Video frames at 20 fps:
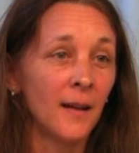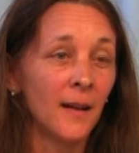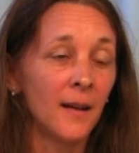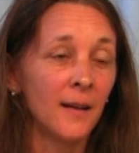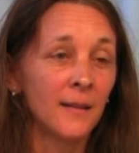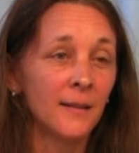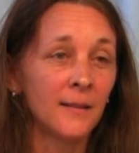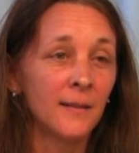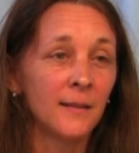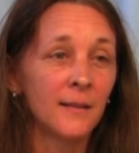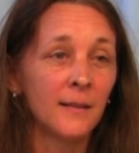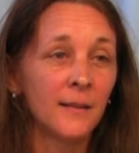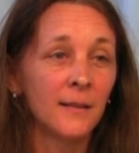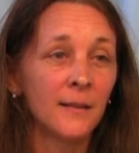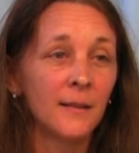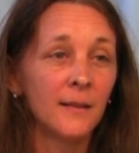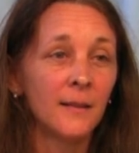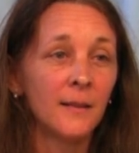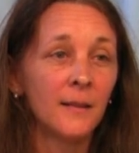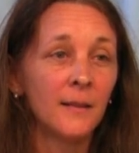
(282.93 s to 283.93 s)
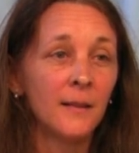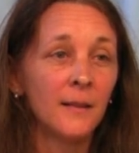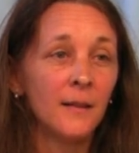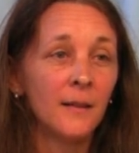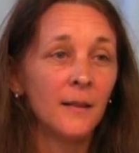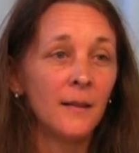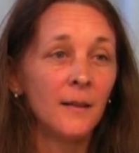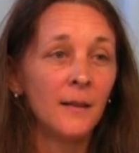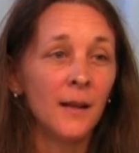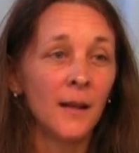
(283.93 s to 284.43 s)
And
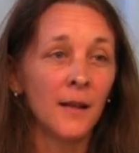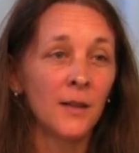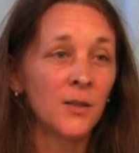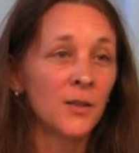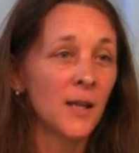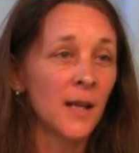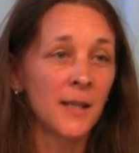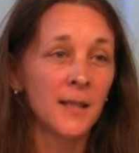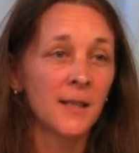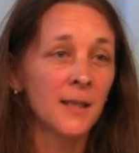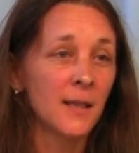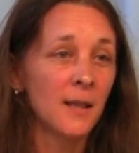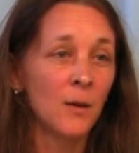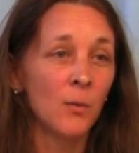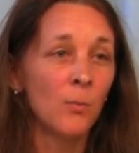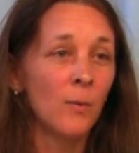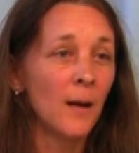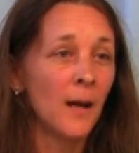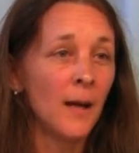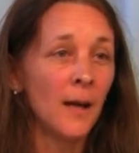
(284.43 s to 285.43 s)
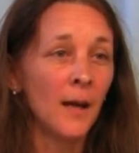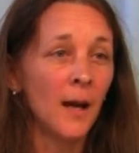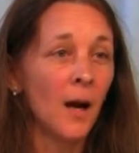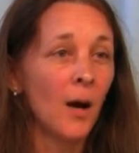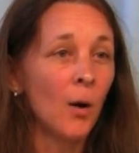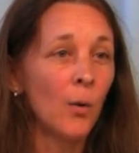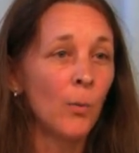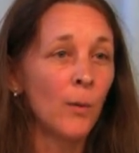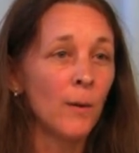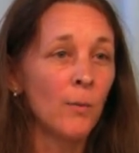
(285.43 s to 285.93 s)
yeah, just the way
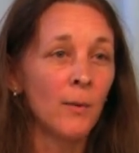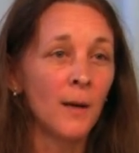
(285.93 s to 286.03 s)
how we